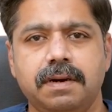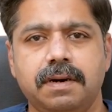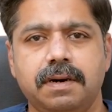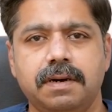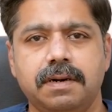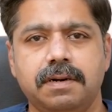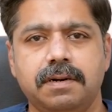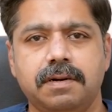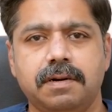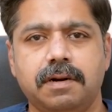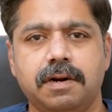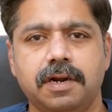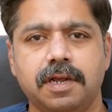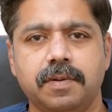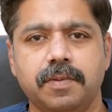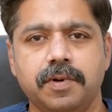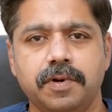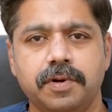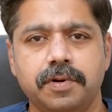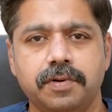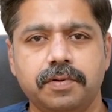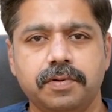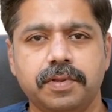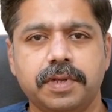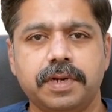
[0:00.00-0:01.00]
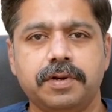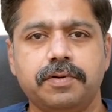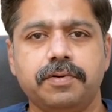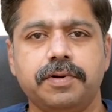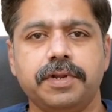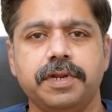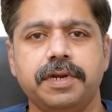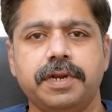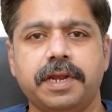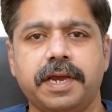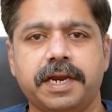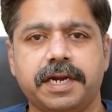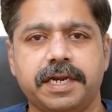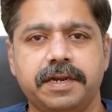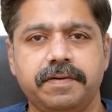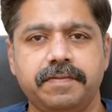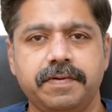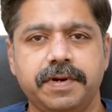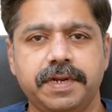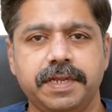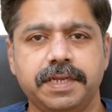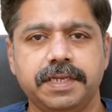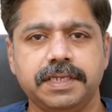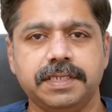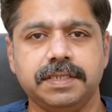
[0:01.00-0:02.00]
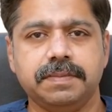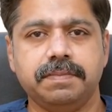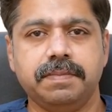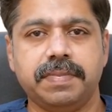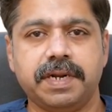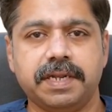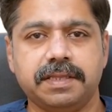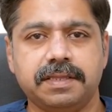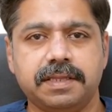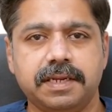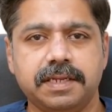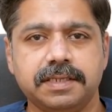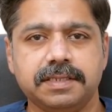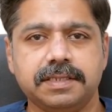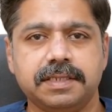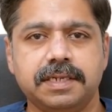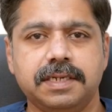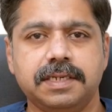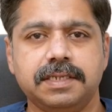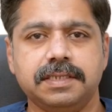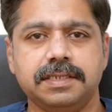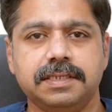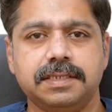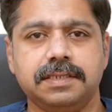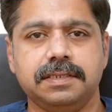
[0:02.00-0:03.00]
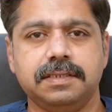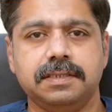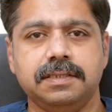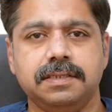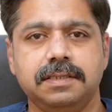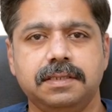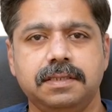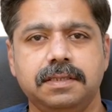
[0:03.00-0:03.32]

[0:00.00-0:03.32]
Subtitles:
or not able to do their routine activities, breathlessness.